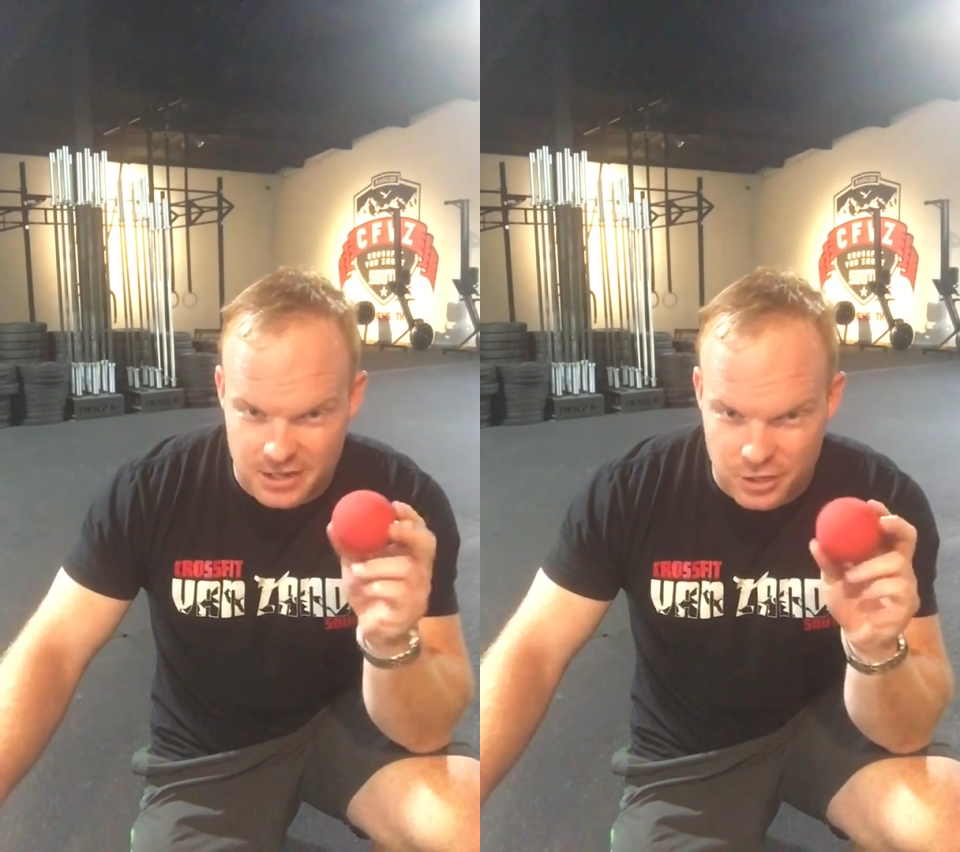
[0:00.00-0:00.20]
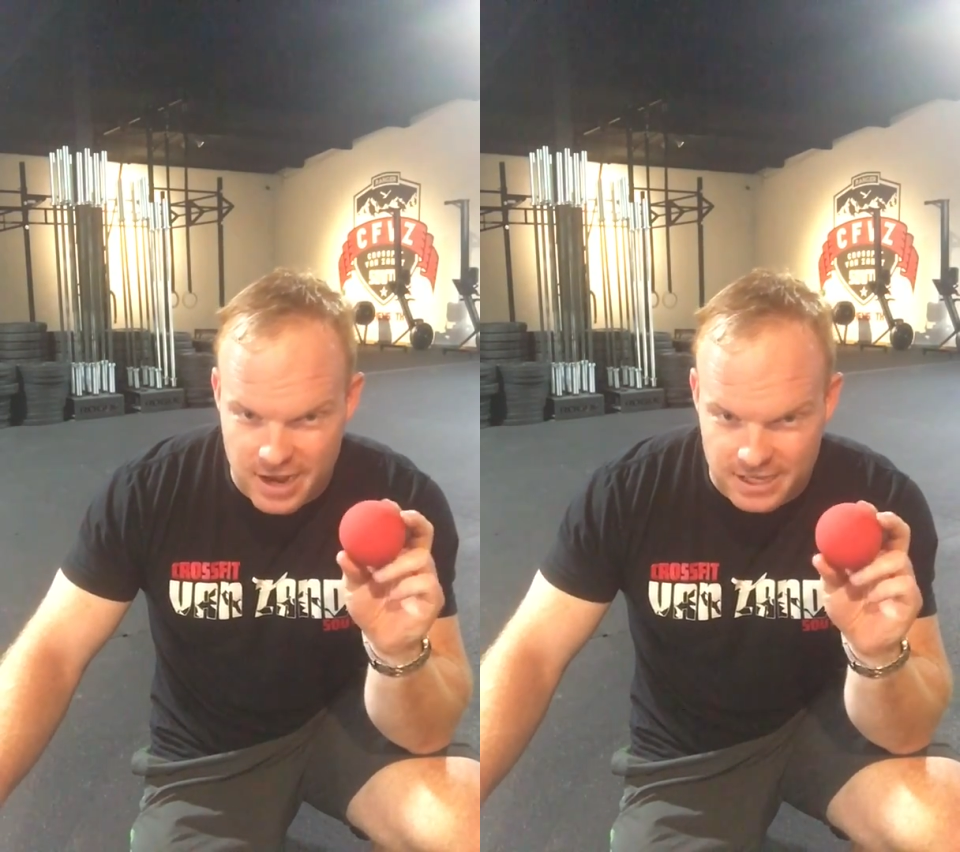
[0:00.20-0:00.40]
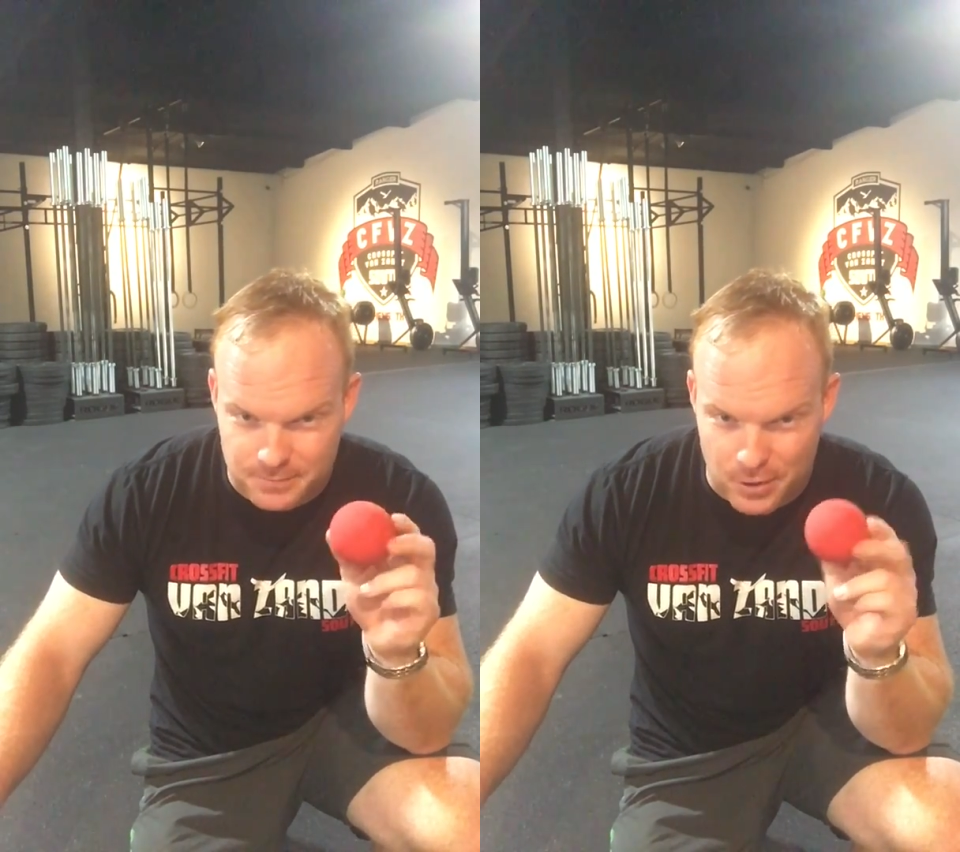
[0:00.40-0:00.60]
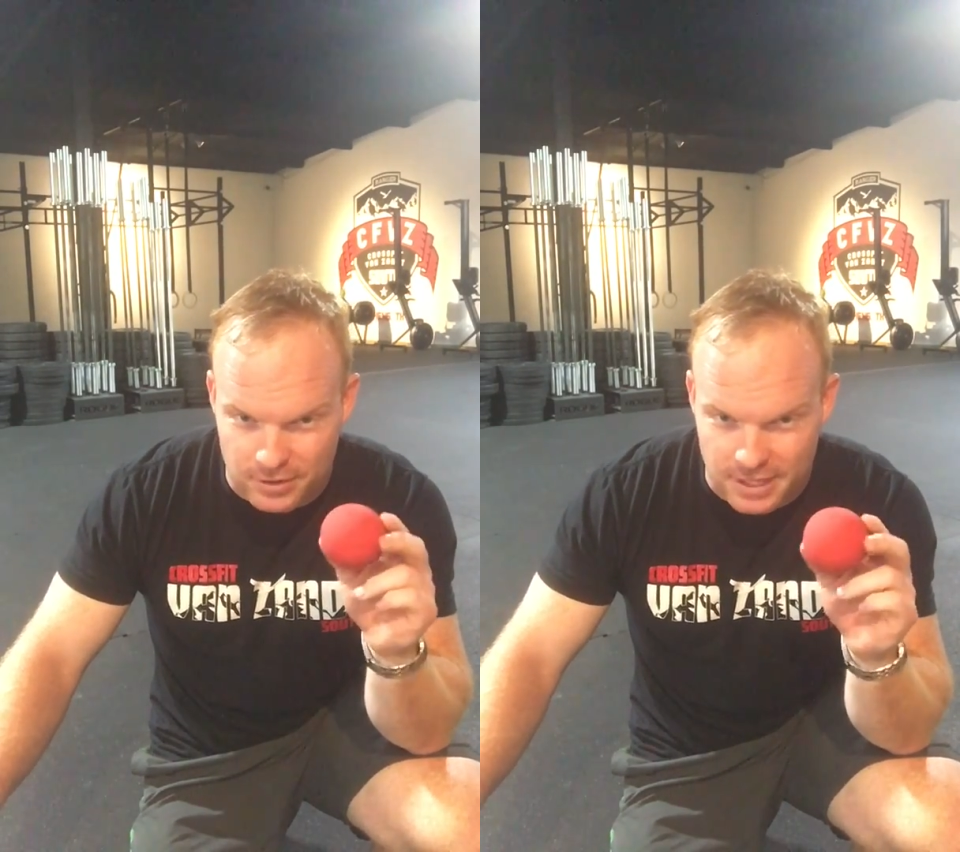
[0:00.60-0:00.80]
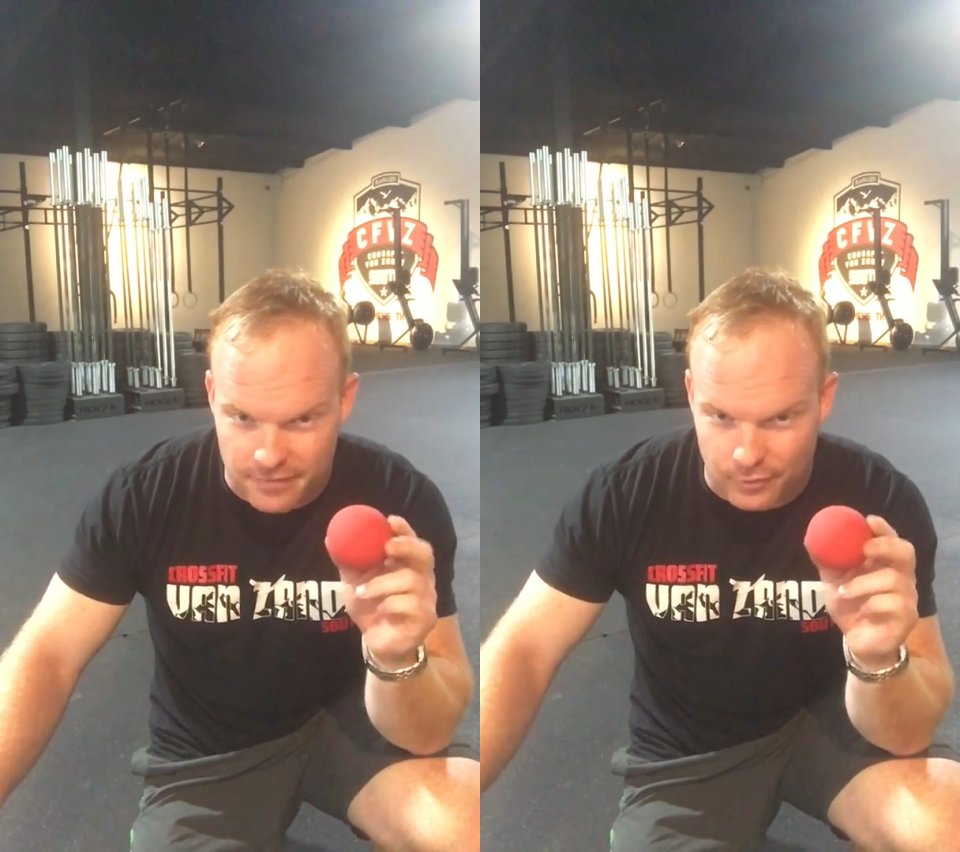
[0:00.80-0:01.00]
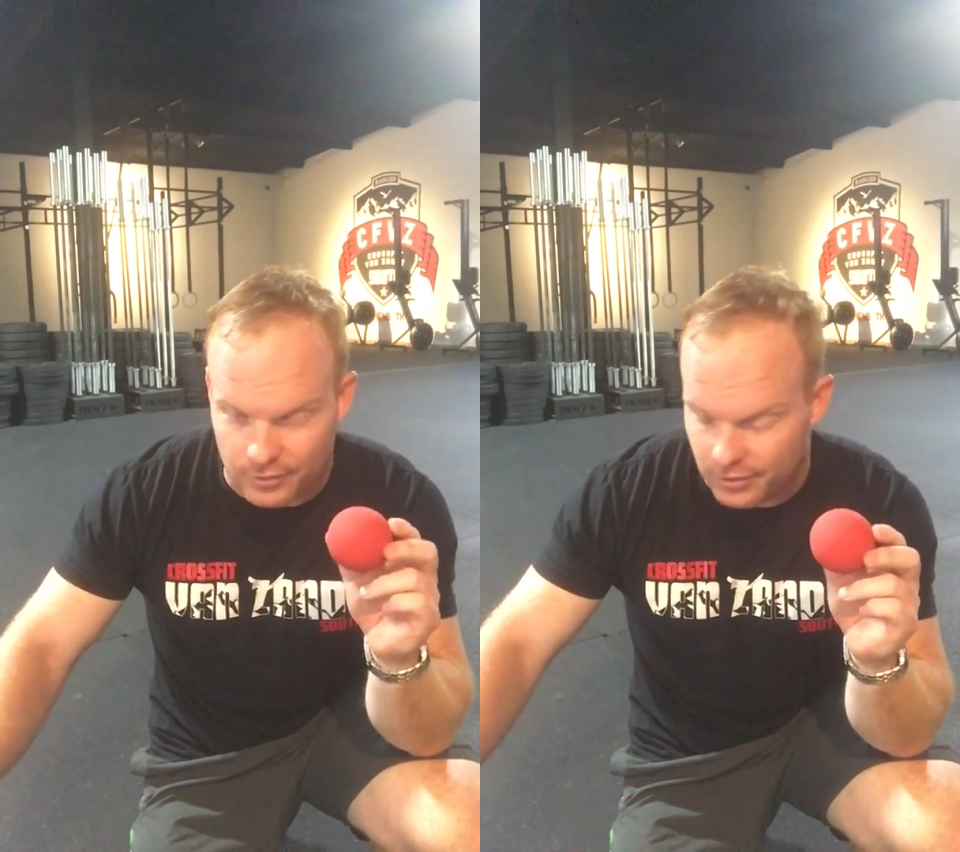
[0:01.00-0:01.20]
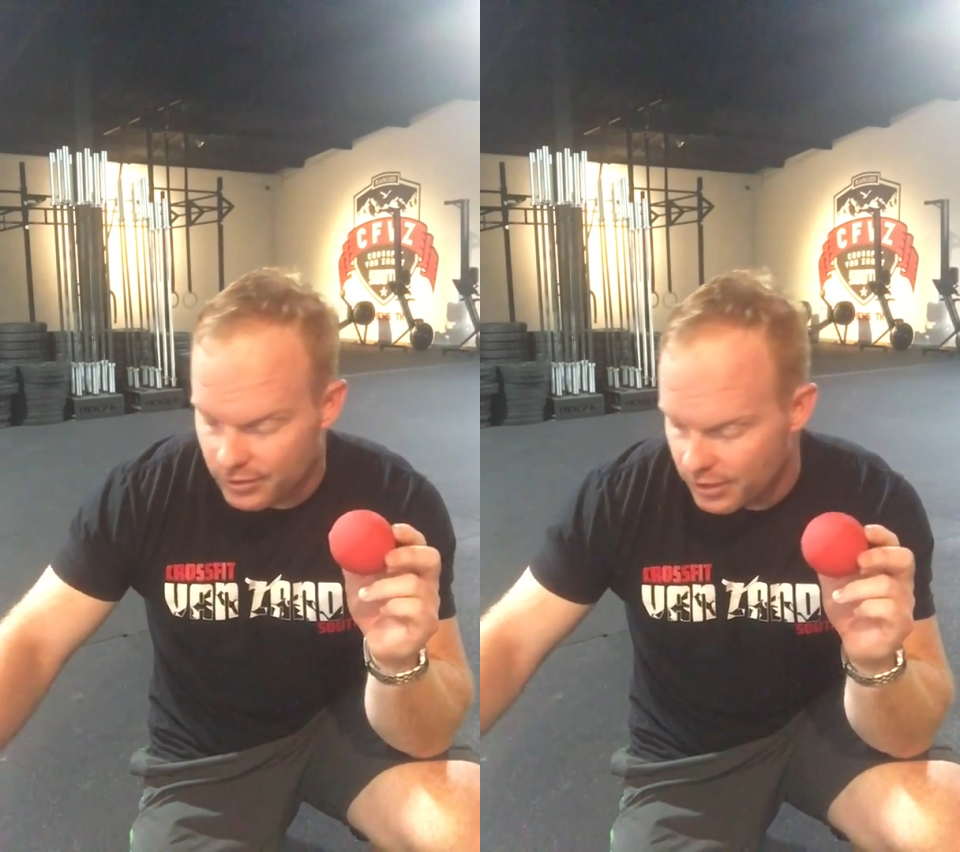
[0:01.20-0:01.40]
of your expert level